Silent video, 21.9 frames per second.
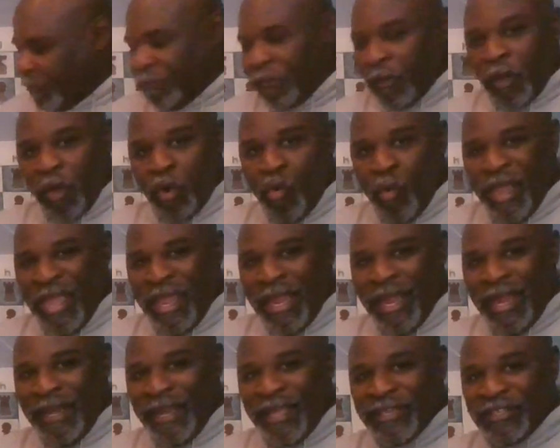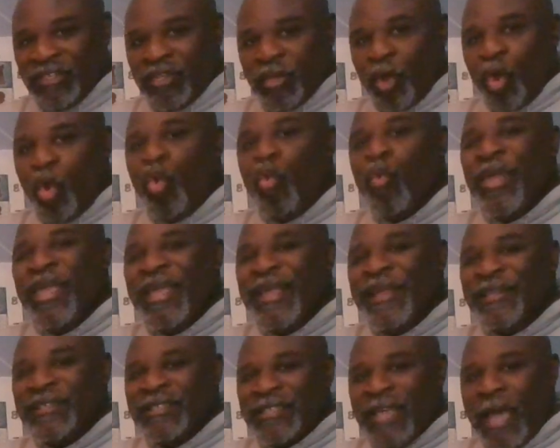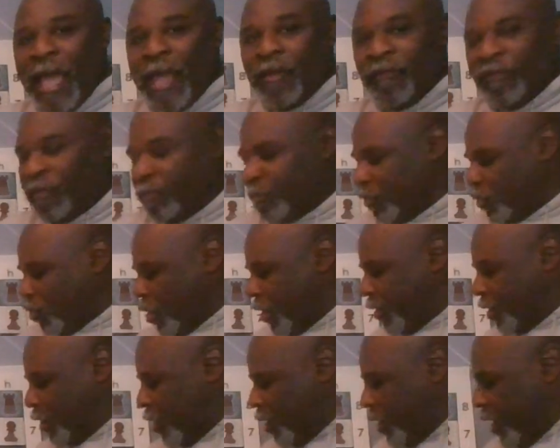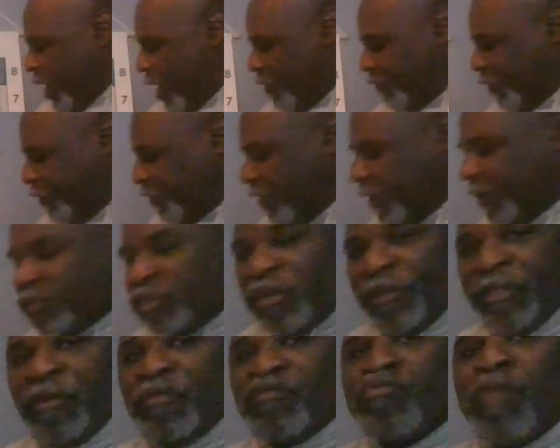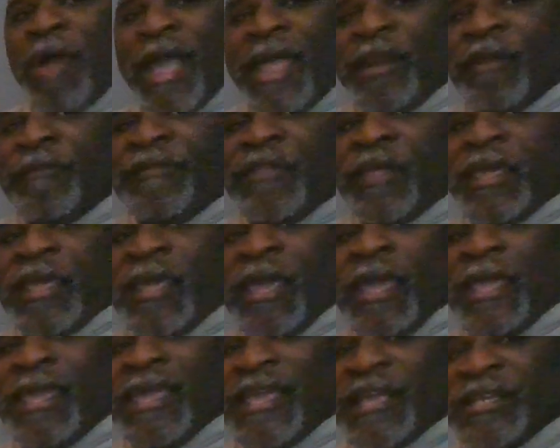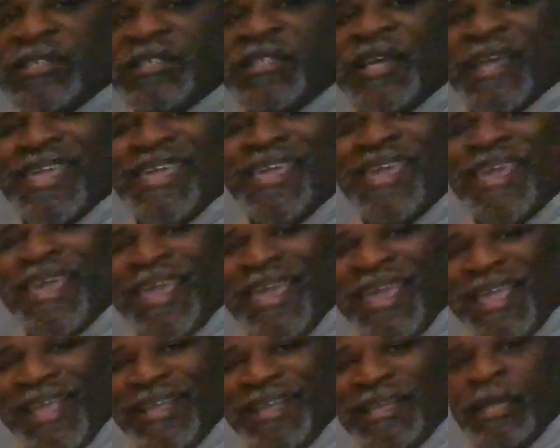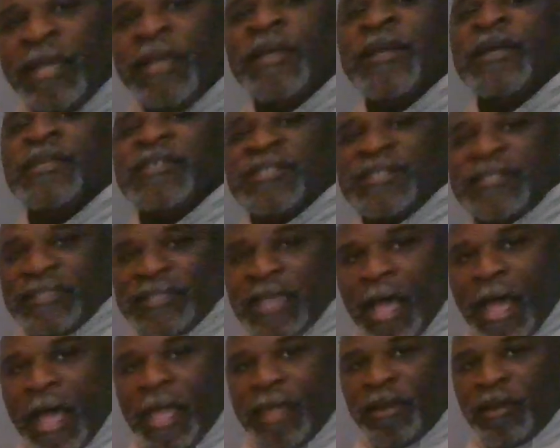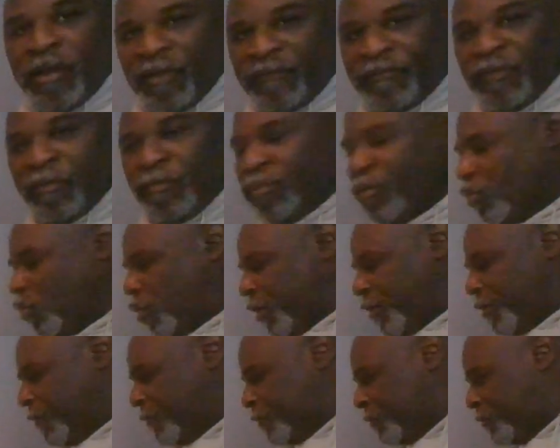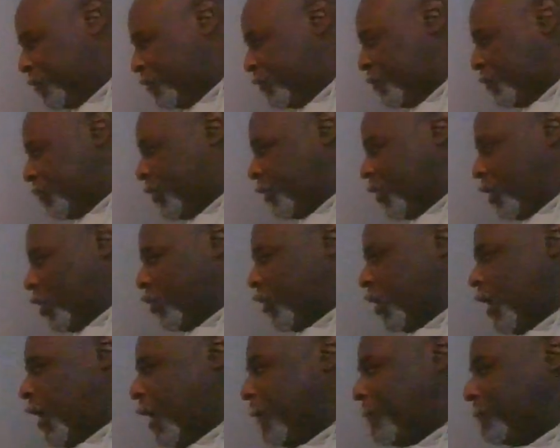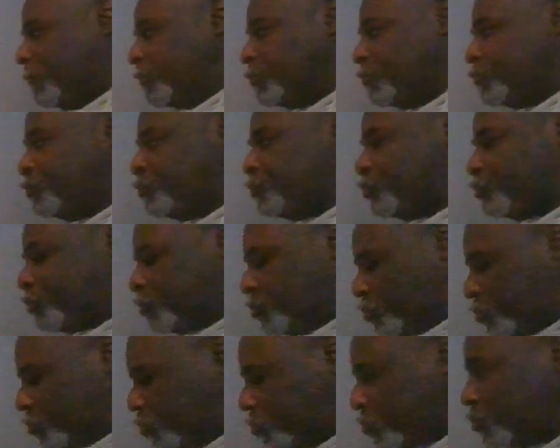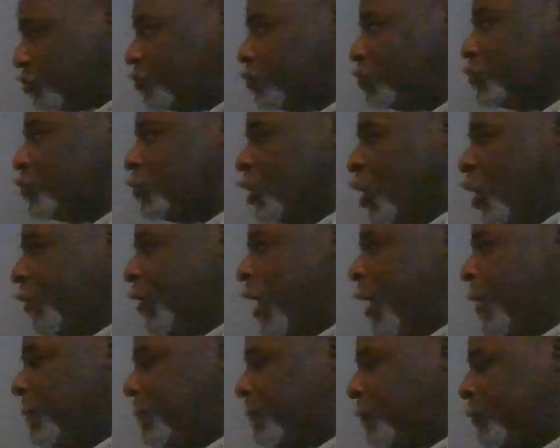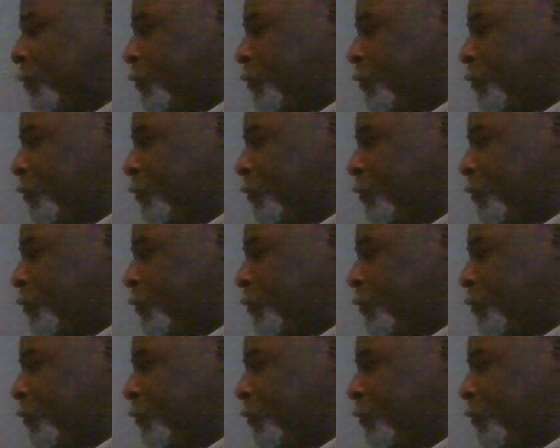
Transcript: of the queen is the queen side of the board. Everything to the right of the king is the king side of the board. Okay. All right.